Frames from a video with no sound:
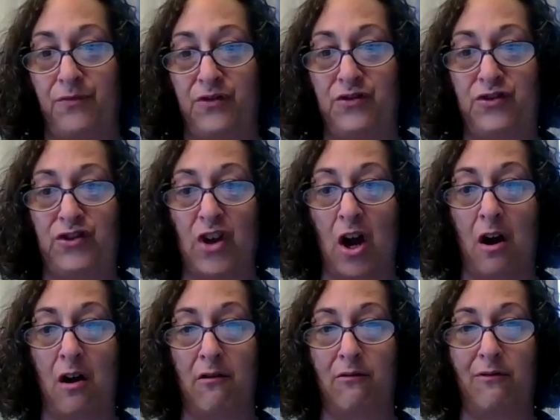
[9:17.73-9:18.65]

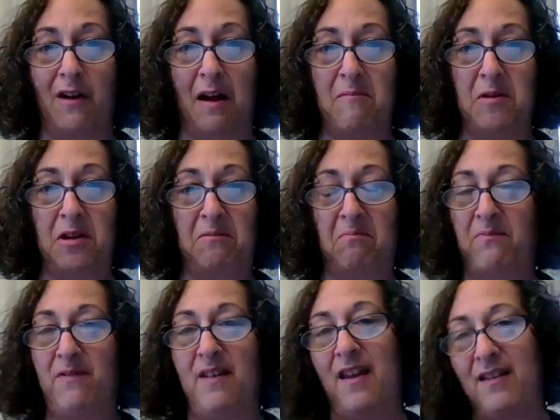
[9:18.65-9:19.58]
So, I mean,
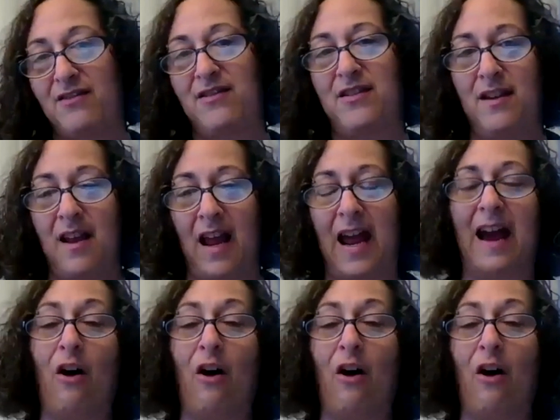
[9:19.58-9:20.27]
it's eh,